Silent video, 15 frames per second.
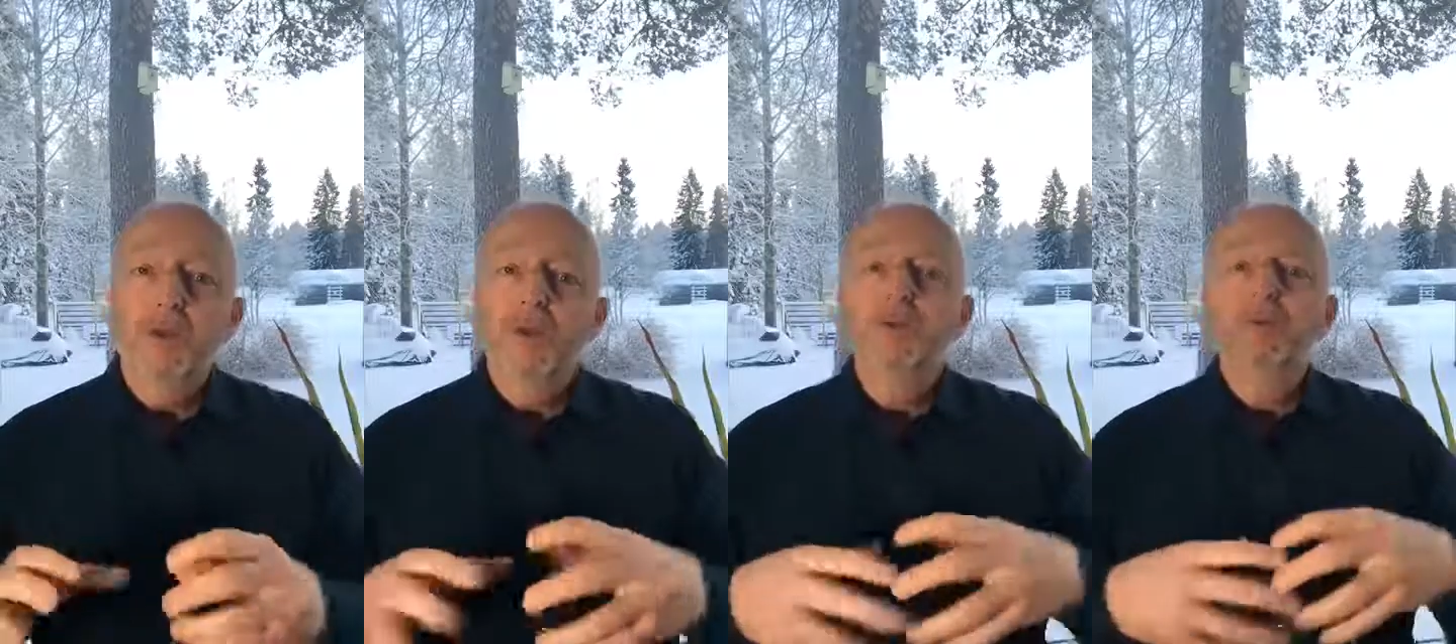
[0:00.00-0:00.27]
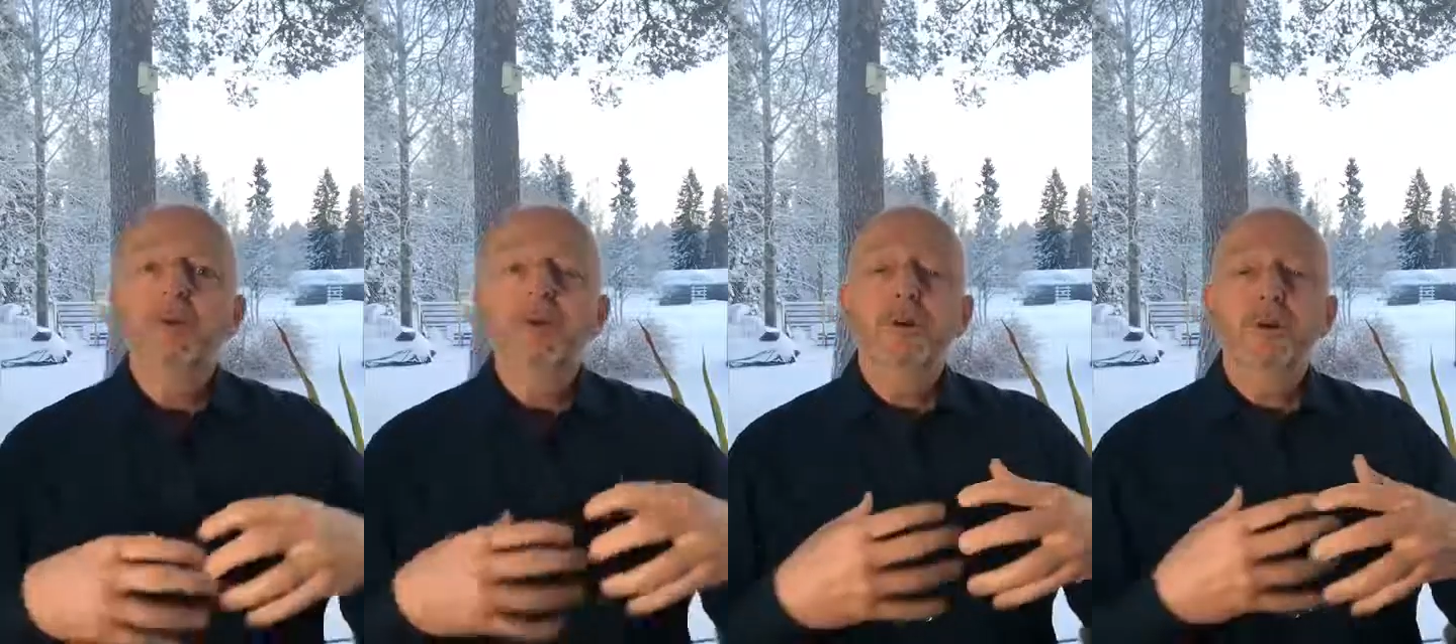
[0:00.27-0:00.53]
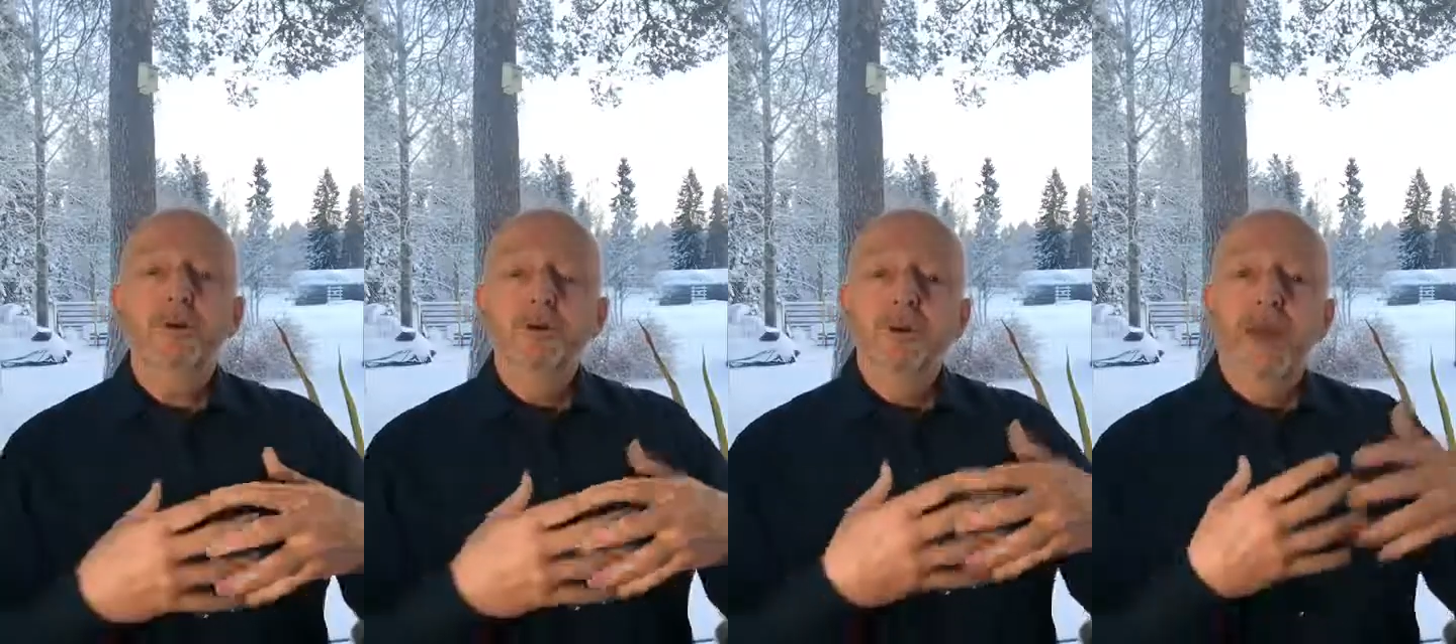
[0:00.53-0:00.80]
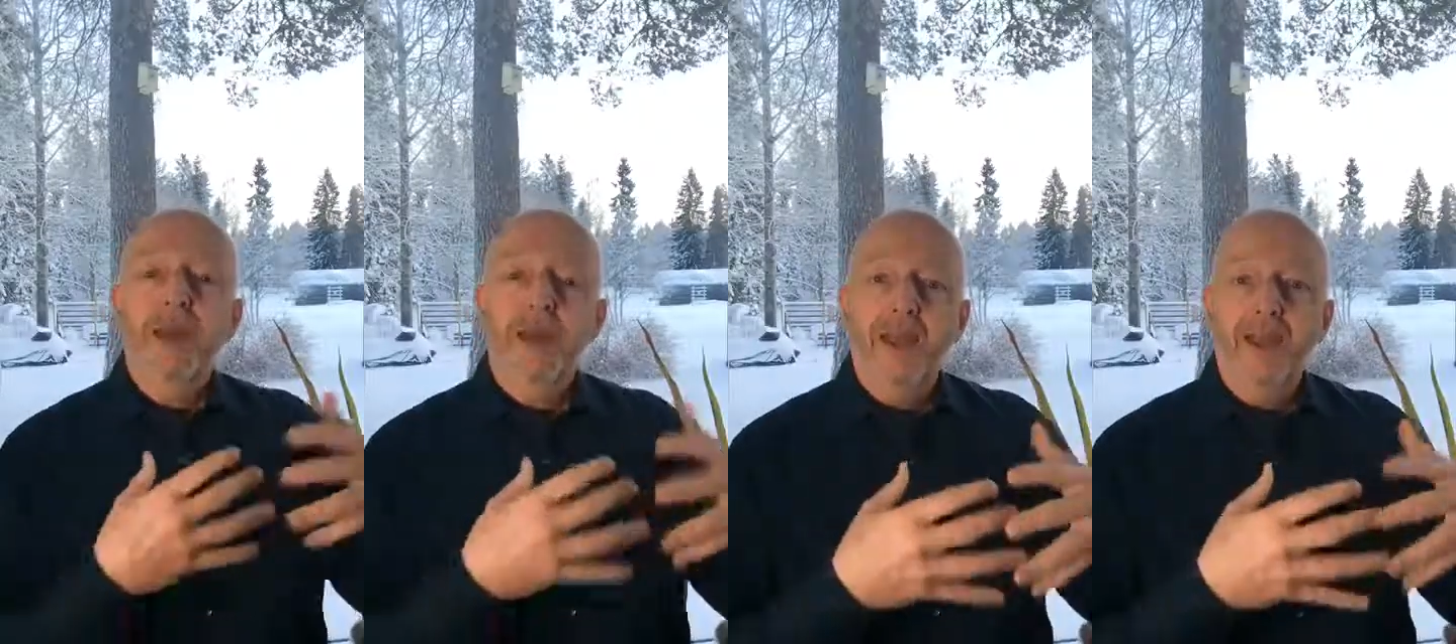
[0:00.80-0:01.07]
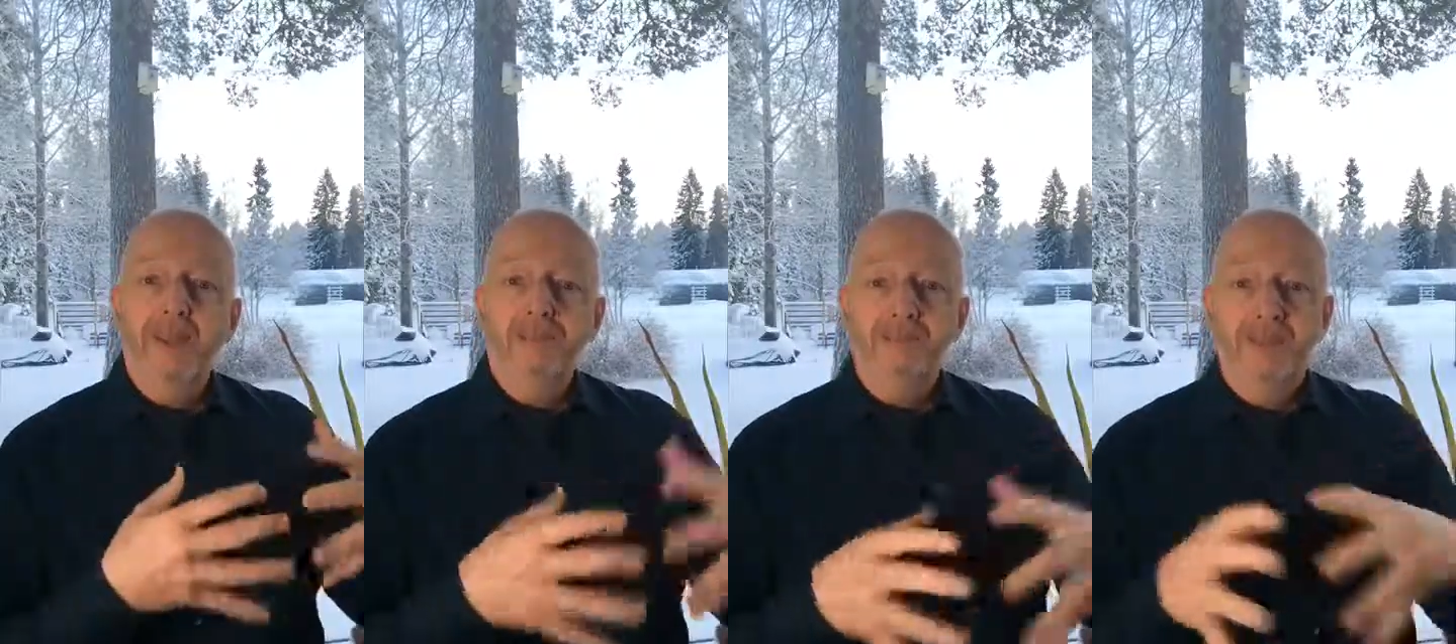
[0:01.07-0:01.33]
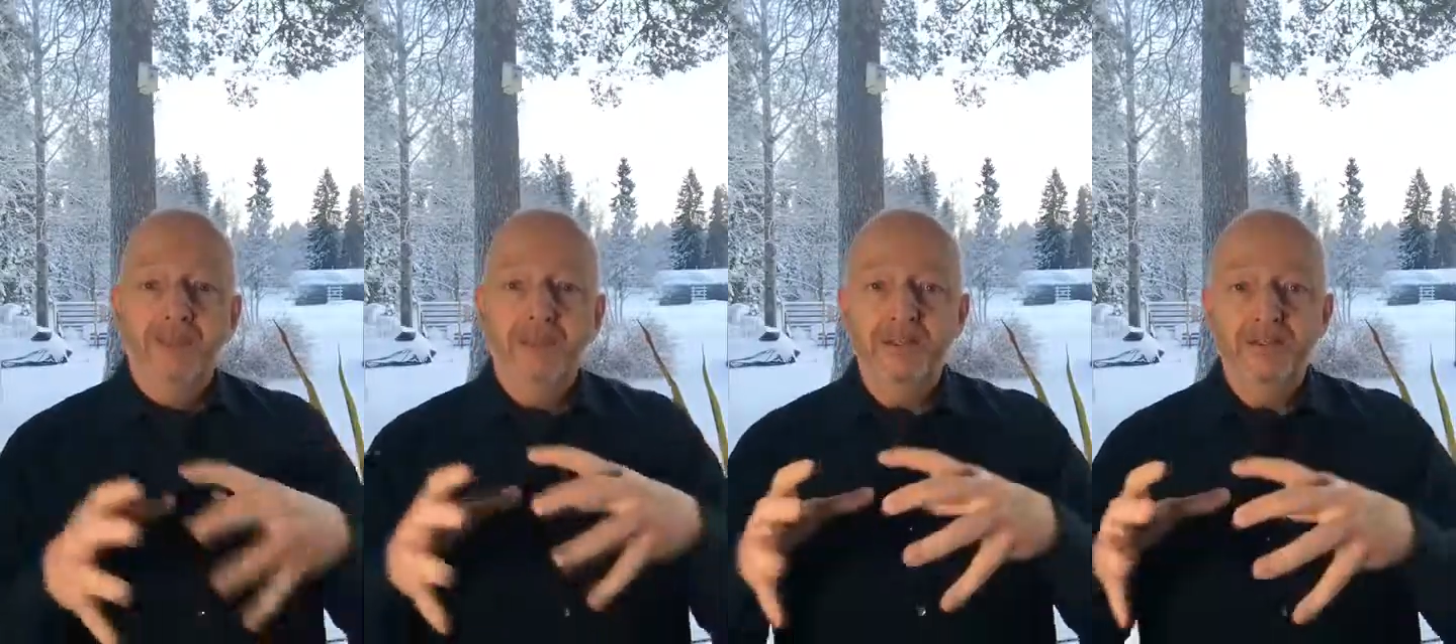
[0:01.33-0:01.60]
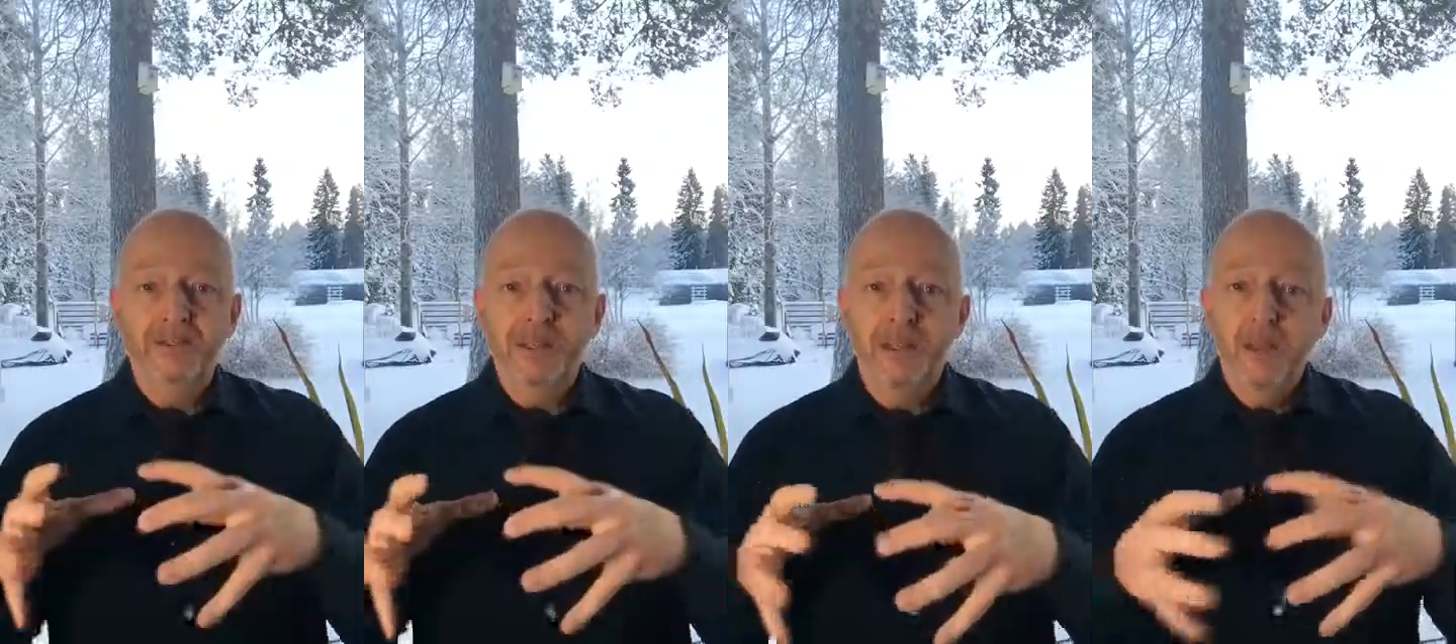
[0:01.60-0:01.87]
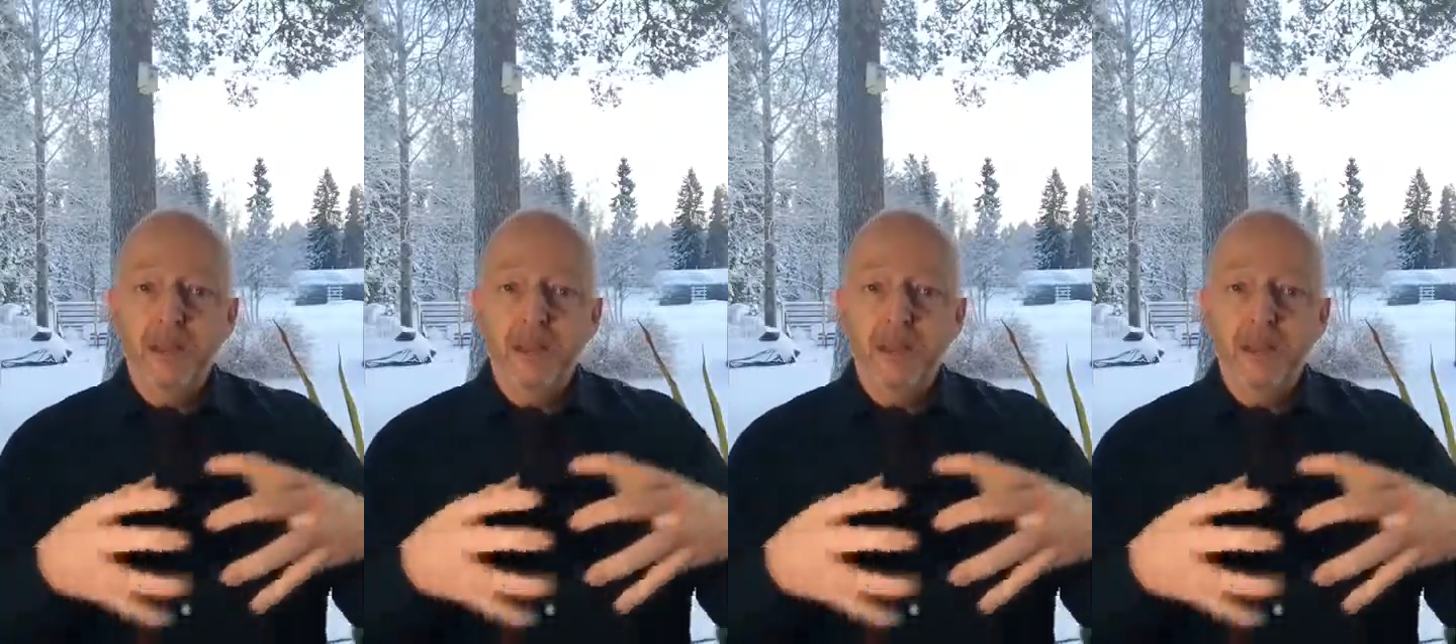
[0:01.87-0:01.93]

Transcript: if we're going to help this